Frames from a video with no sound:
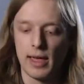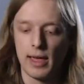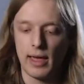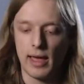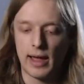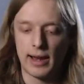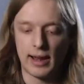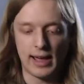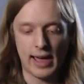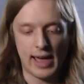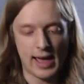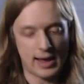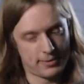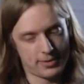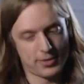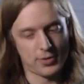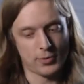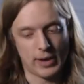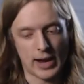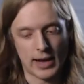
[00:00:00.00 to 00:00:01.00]
and I had
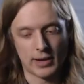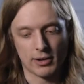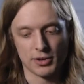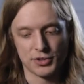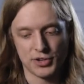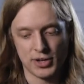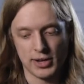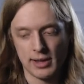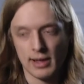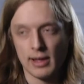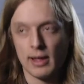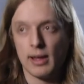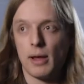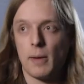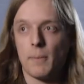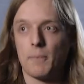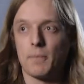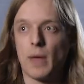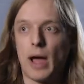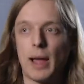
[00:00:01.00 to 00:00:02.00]
3 energy,
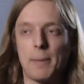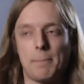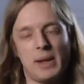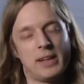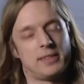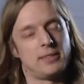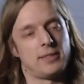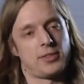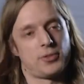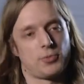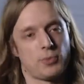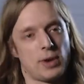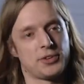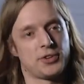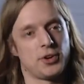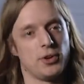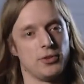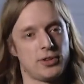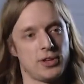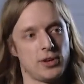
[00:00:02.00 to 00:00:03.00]
I meet the
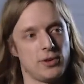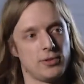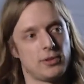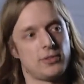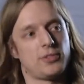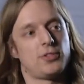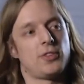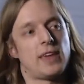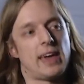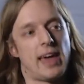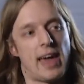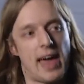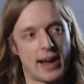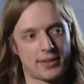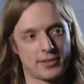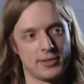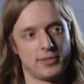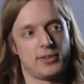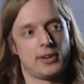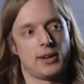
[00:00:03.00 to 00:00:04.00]
threshold to use it, so they
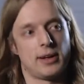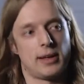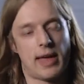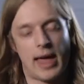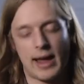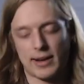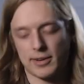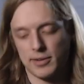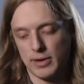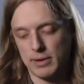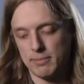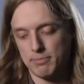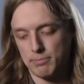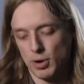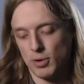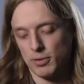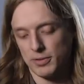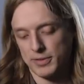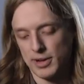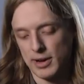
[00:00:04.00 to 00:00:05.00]
activate
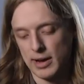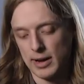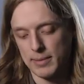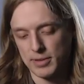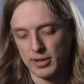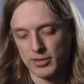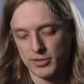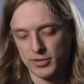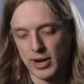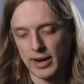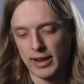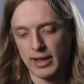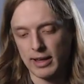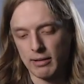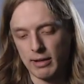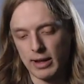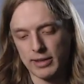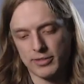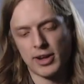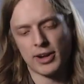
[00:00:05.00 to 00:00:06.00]
both times. It's not
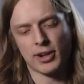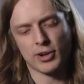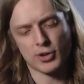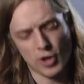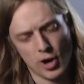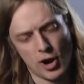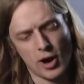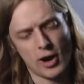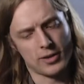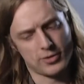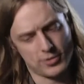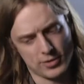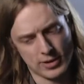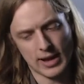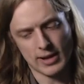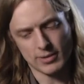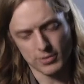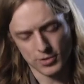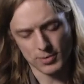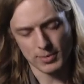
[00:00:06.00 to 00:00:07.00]
a cost,
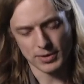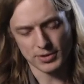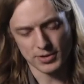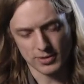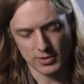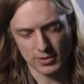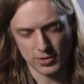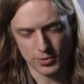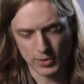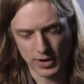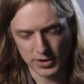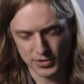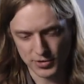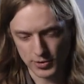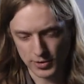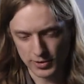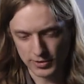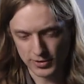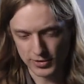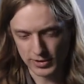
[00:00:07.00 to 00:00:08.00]
again, so much as a
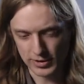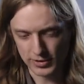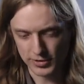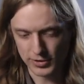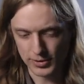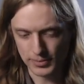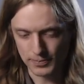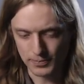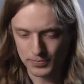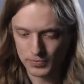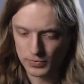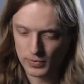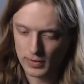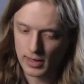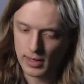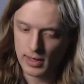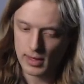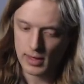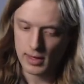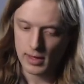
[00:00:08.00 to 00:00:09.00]
threshold system.
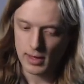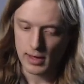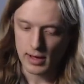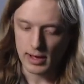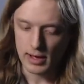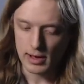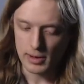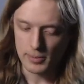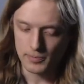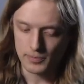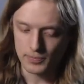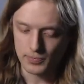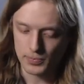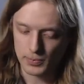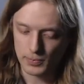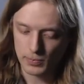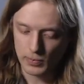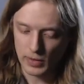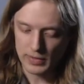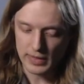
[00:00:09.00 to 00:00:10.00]

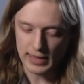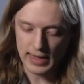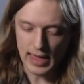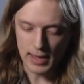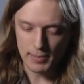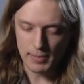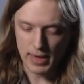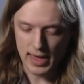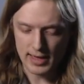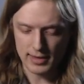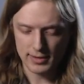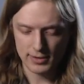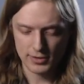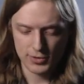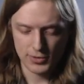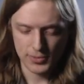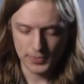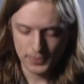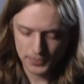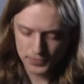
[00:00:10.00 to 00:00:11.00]
The game ends